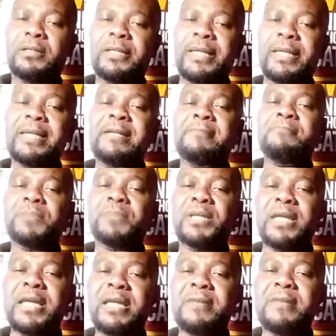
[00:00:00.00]
in
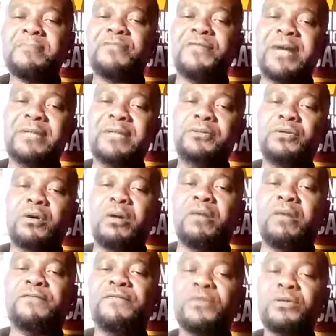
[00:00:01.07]
a value
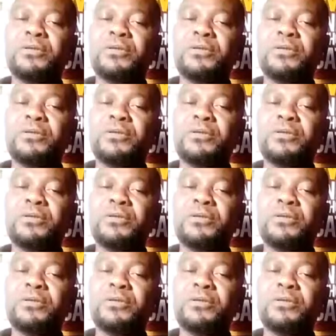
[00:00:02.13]
of,